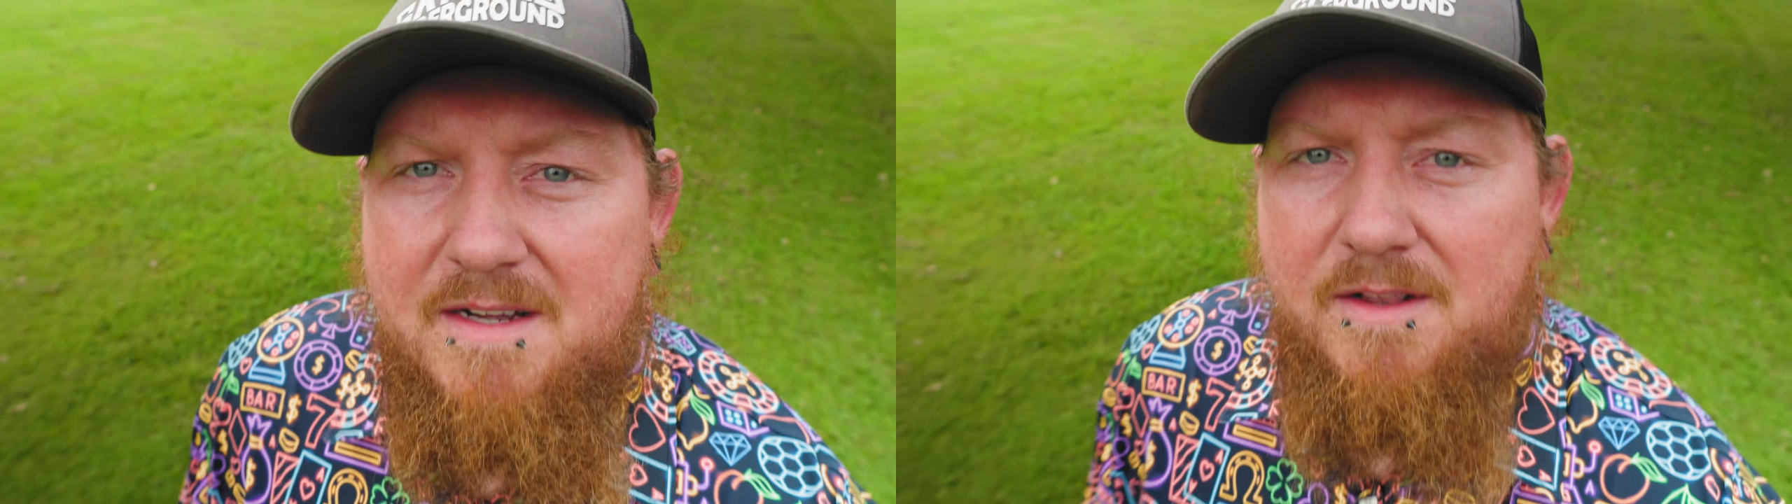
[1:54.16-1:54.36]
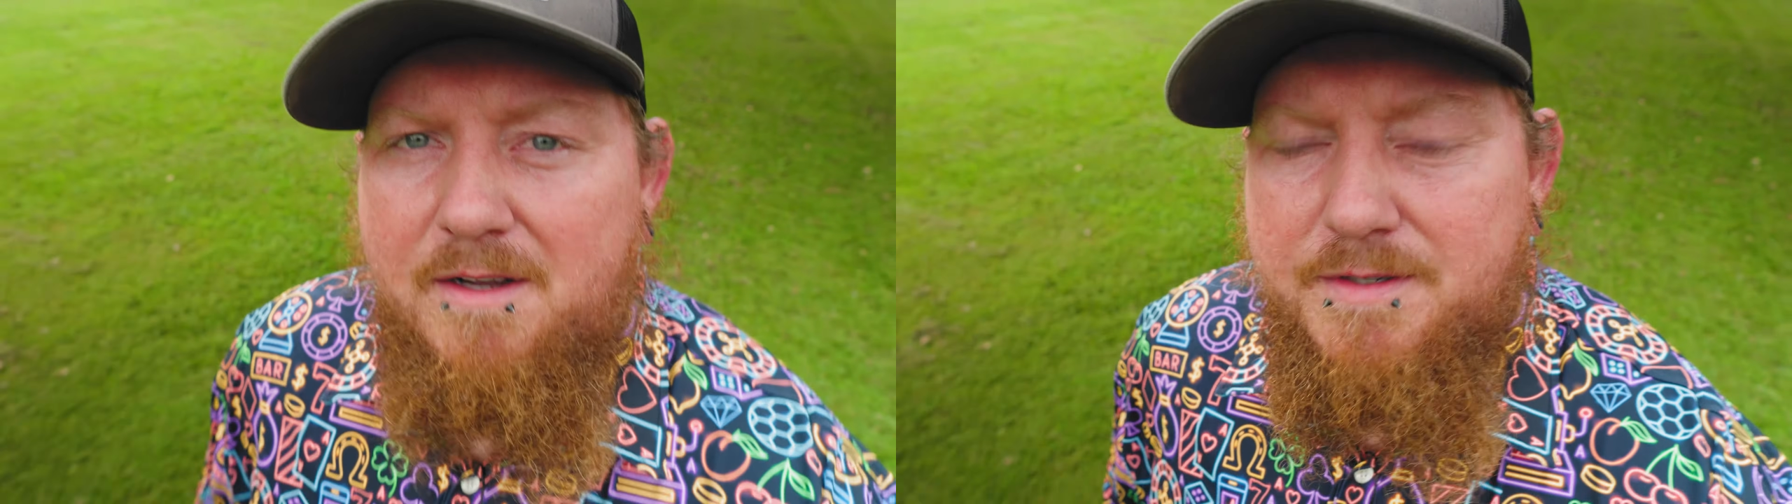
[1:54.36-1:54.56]

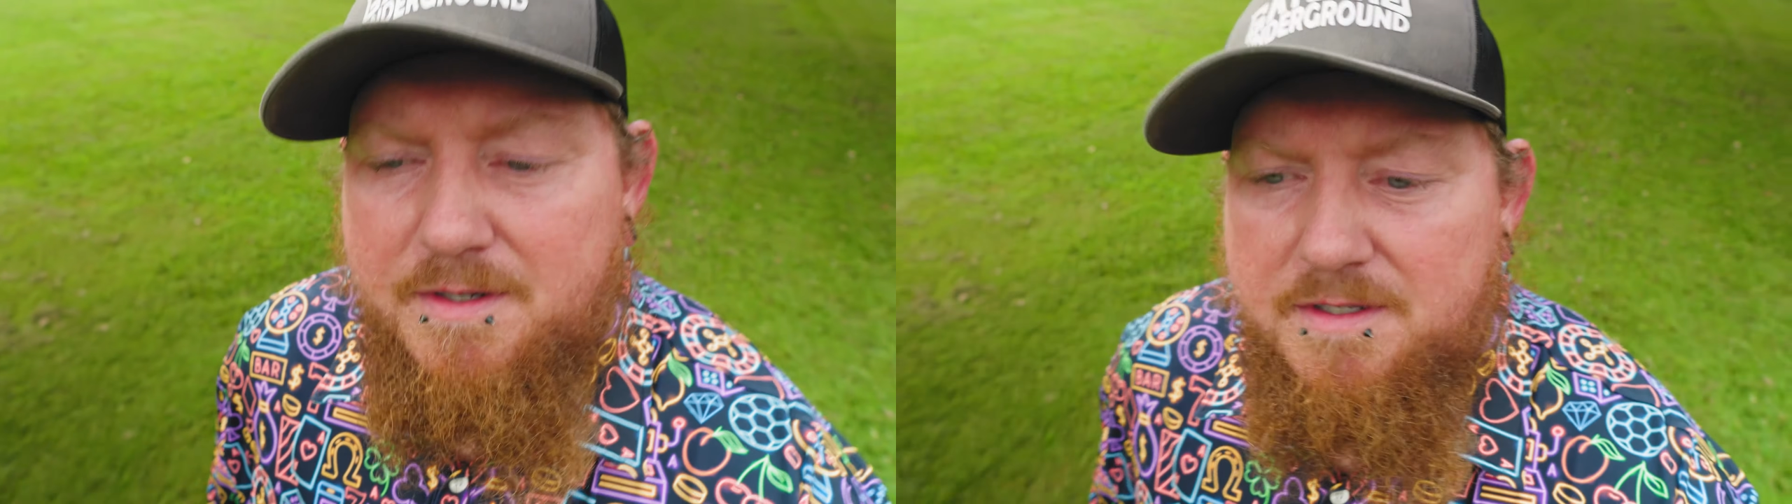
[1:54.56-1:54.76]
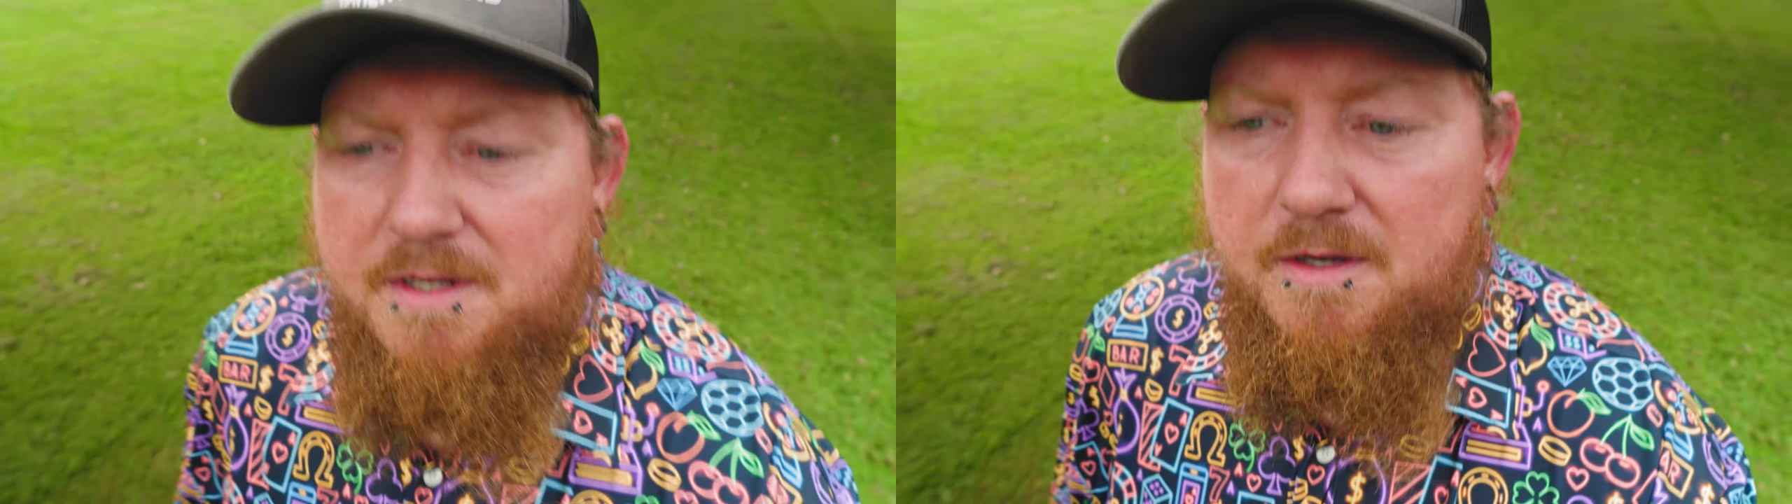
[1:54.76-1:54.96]

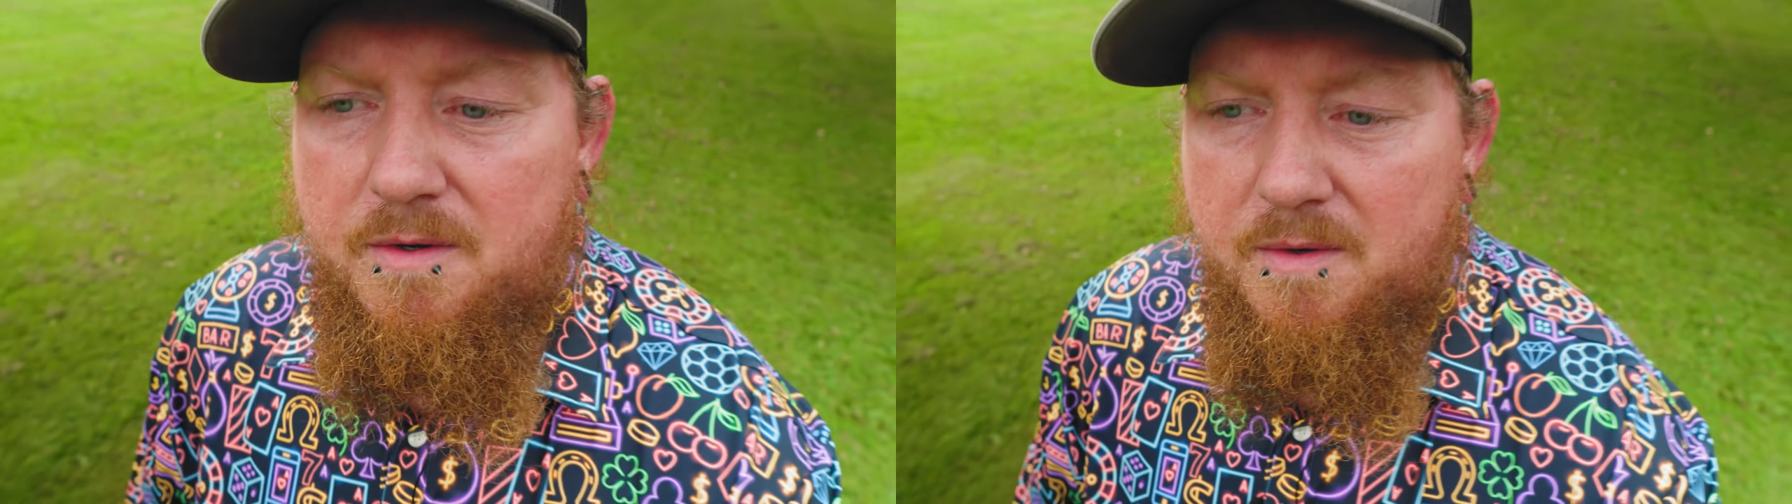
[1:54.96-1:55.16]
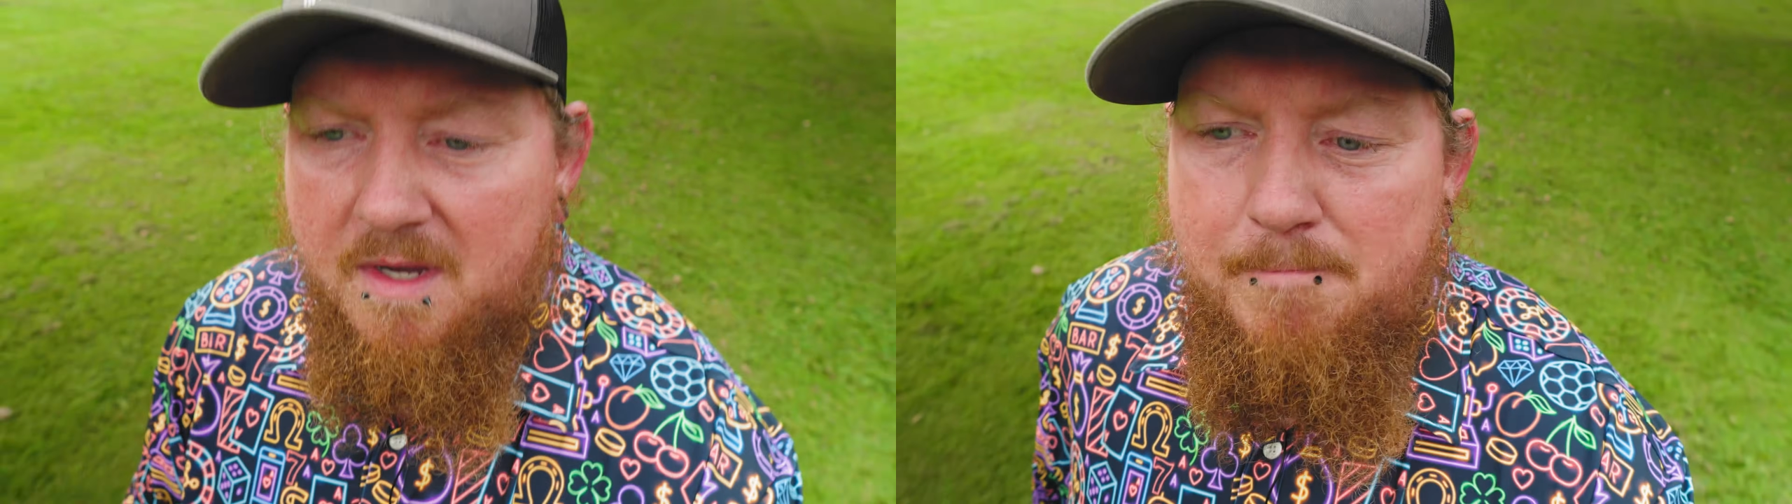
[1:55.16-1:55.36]
closer
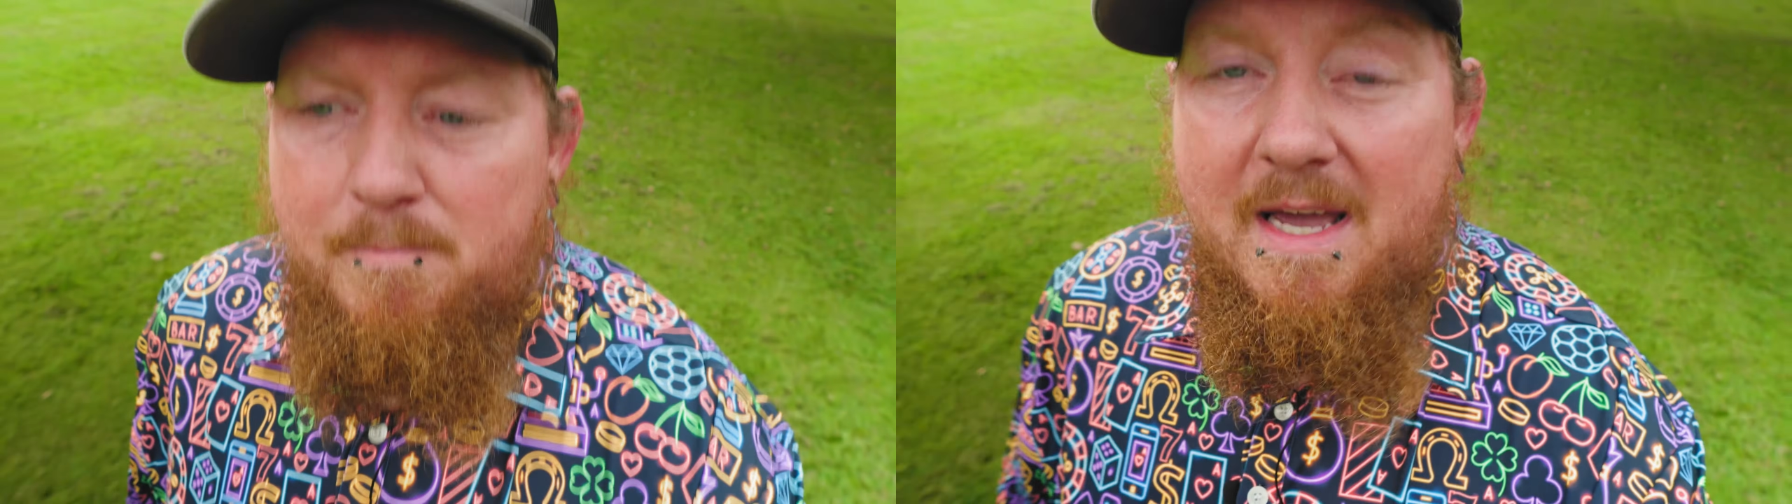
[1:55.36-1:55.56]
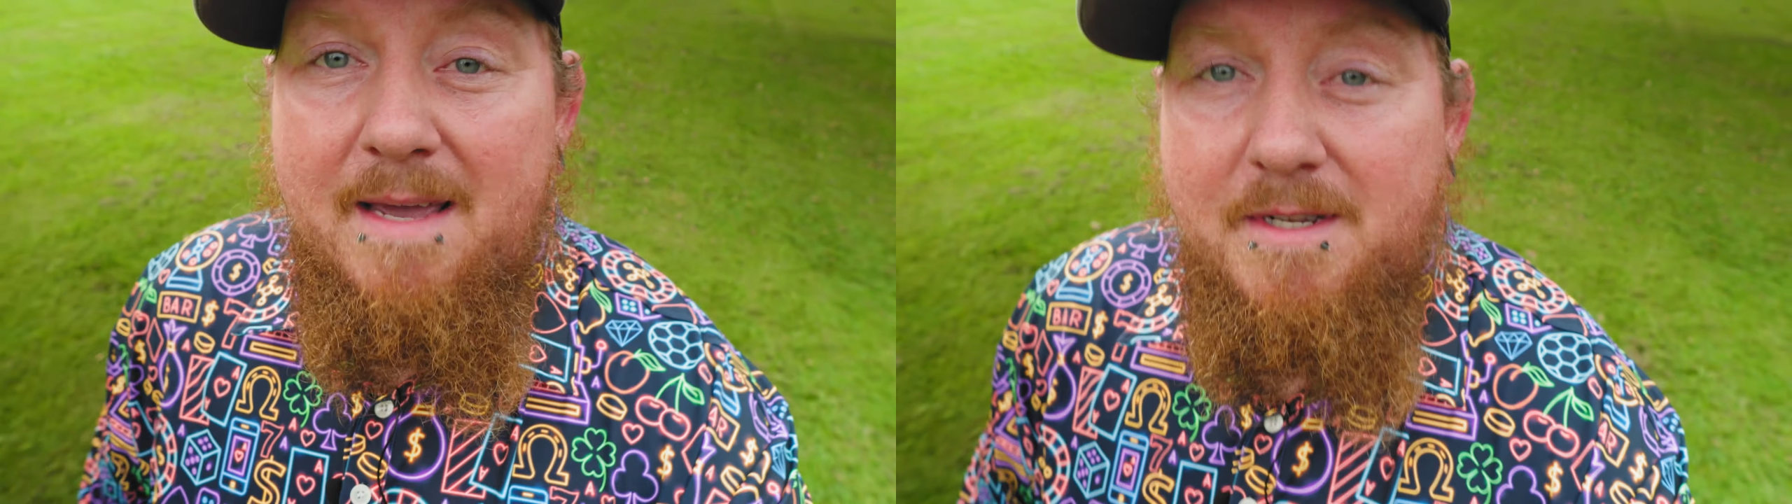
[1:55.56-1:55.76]
to
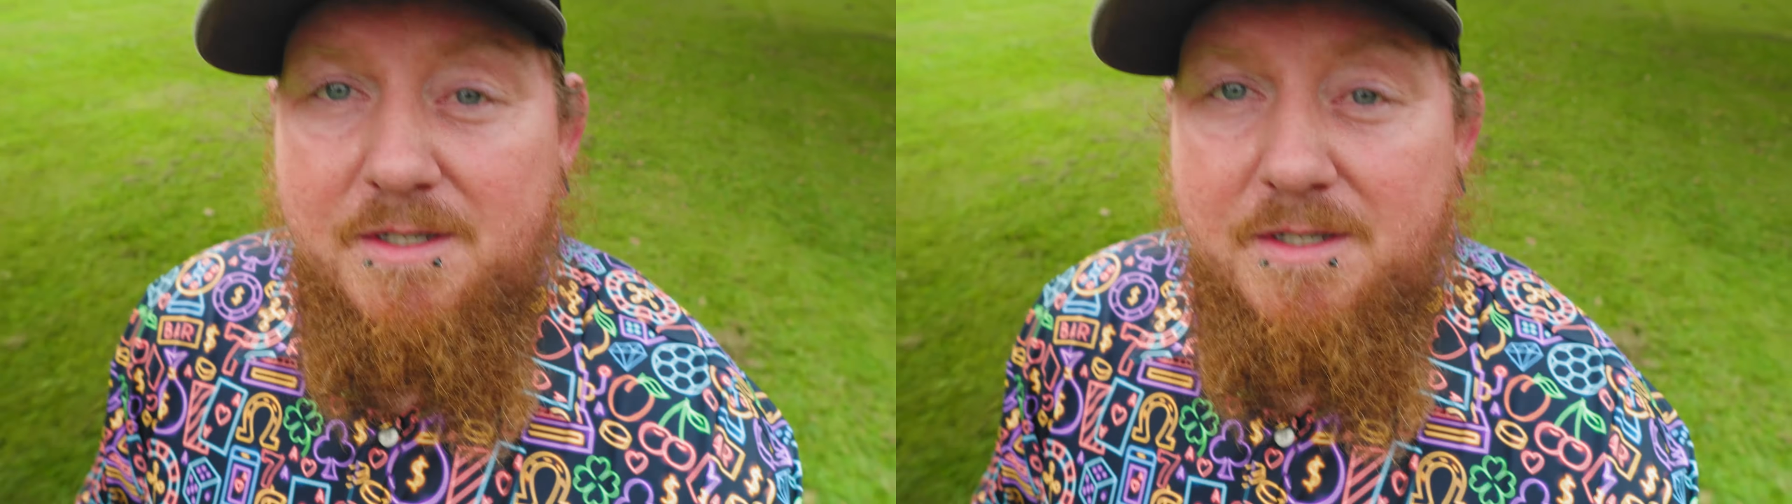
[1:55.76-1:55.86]
maybe